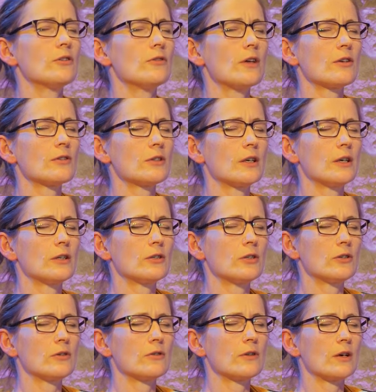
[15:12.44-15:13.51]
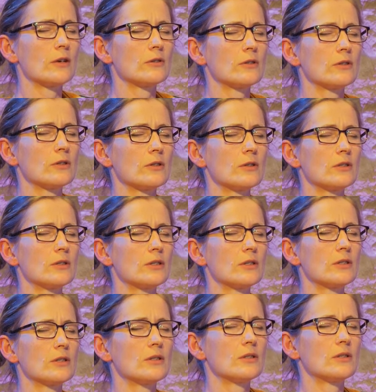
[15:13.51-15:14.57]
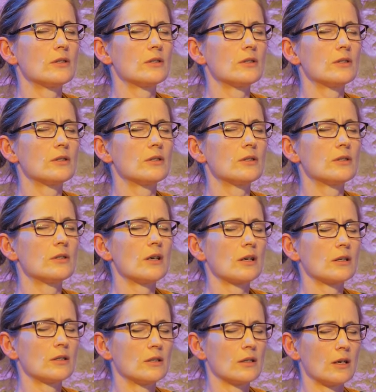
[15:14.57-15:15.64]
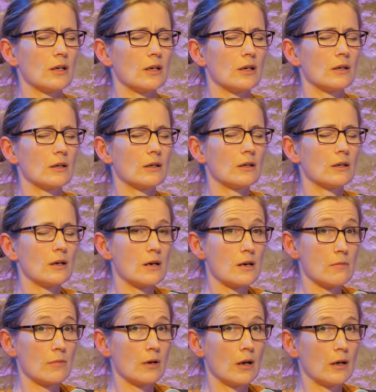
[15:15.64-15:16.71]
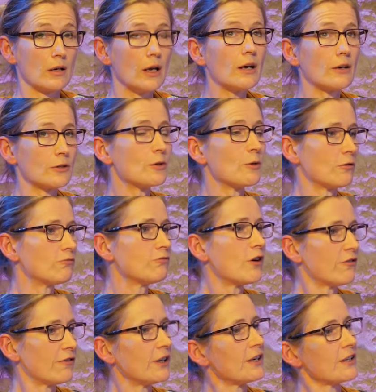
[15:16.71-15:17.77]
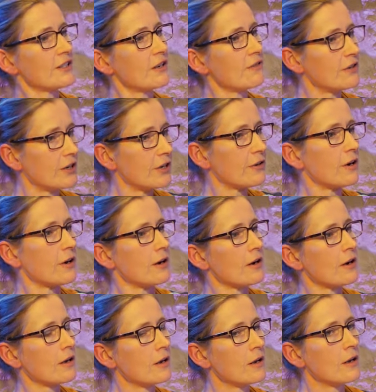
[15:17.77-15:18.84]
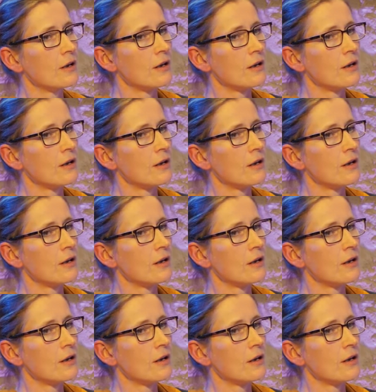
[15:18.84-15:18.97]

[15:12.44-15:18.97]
2008 to 2016. It was roughly a 7-year arc.